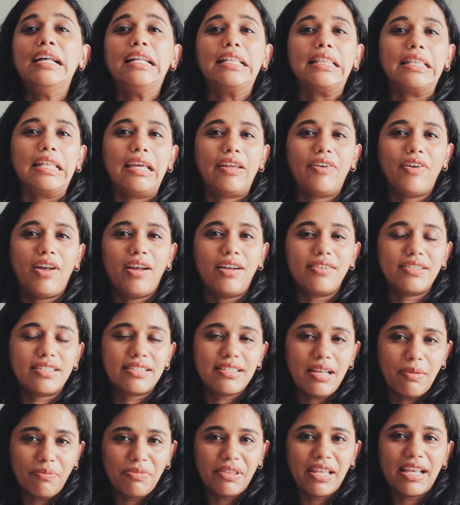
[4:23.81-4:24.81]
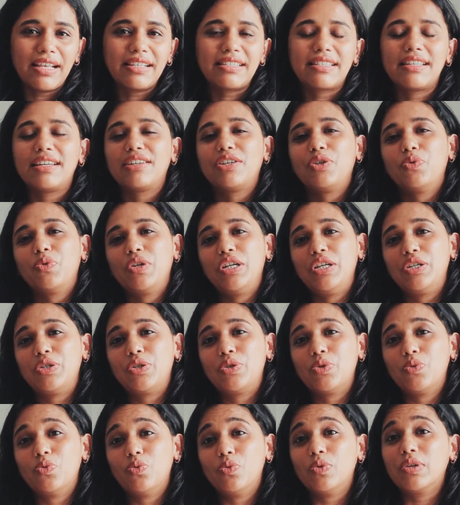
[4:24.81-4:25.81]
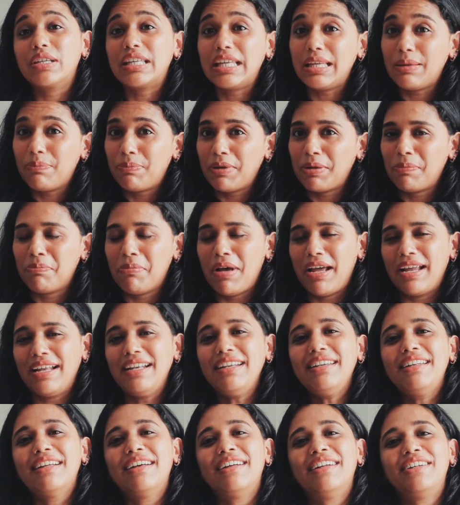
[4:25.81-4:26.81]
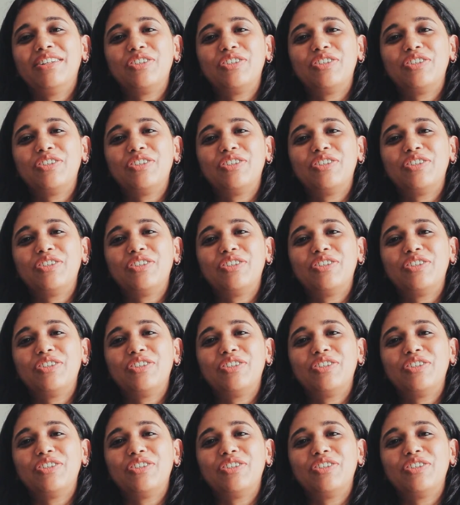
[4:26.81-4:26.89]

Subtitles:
There are some things that you need to keep in mind.